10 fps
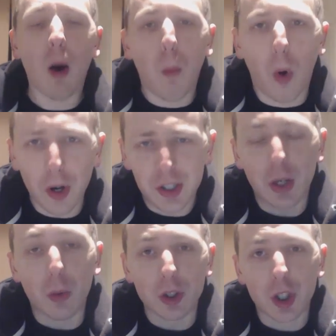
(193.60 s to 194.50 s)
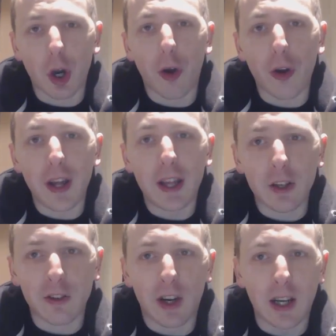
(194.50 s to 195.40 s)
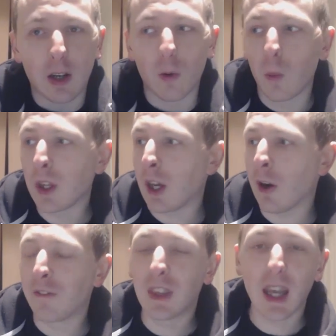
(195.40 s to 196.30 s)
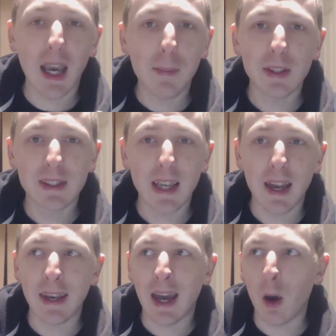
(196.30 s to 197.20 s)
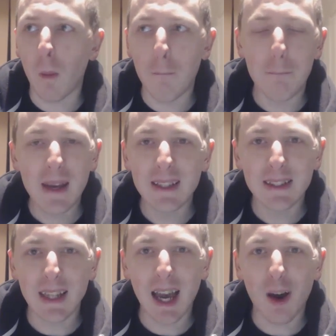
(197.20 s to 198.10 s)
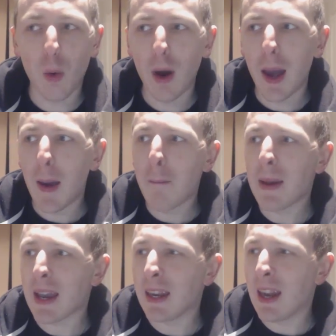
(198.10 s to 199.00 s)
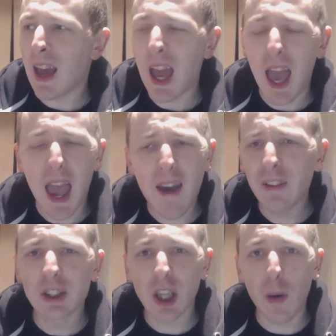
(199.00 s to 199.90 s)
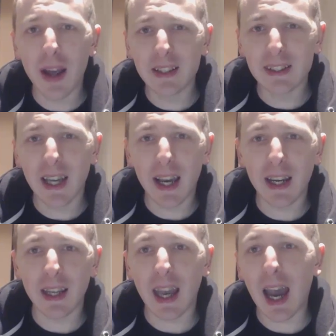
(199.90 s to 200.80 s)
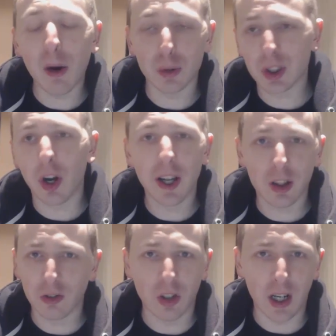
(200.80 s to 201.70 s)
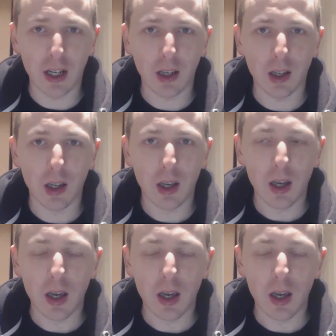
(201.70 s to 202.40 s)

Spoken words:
are watching what's going on in the ring. When you have Damien Sandow, Mizdow being ever so entertaining outside the ring.